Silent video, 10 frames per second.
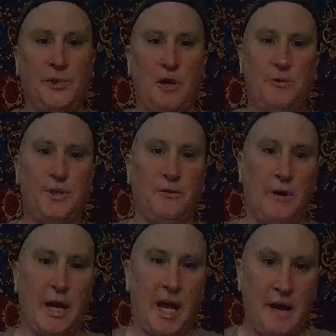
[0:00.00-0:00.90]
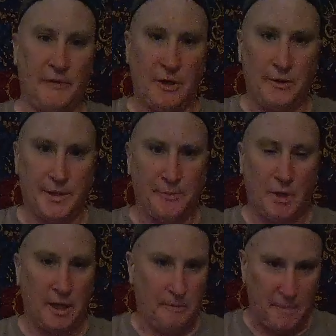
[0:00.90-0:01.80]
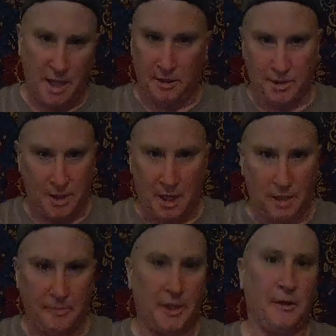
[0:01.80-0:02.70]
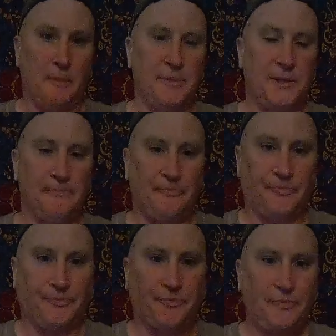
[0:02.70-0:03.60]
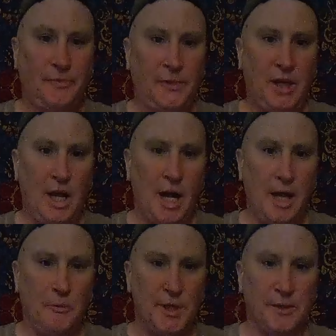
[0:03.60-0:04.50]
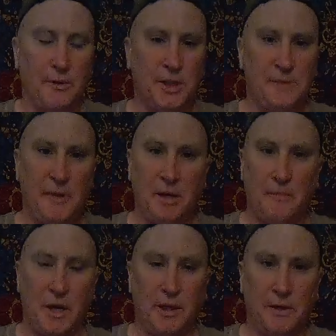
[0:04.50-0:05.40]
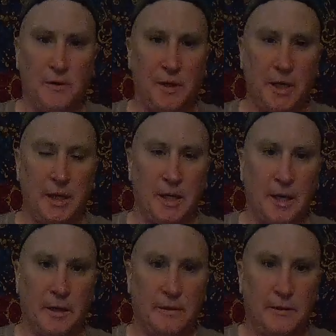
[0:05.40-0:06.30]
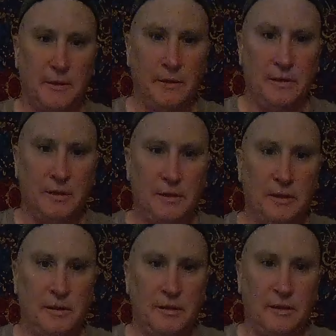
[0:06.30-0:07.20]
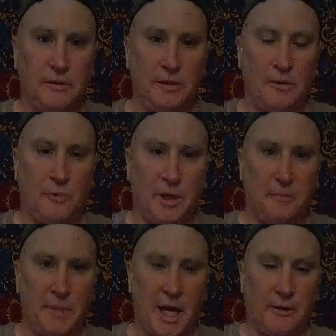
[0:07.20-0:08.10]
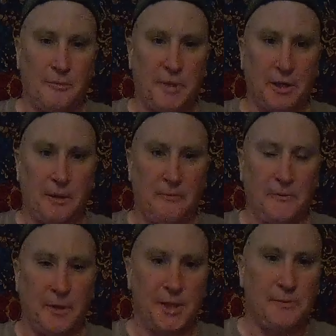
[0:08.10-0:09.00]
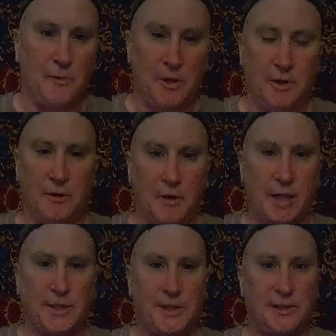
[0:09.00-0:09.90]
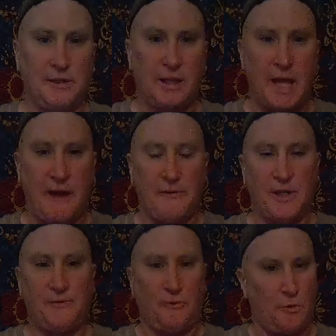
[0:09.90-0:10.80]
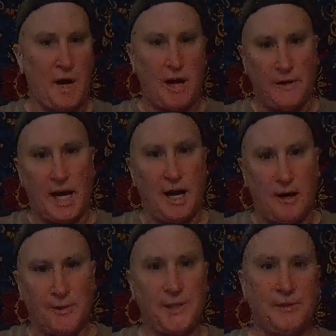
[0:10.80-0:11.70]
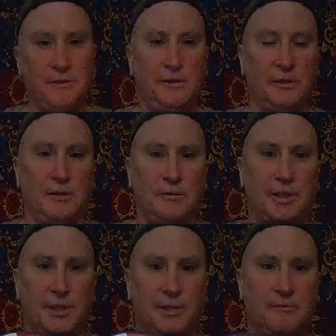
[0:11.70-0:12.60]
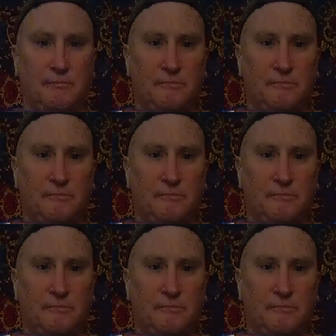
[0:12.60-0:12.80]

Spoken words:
toaster I have in here is one of the made in China pickups. I wasn't going to spend money on a Rickenbacker pickup for this one. I just have this for around the house. Just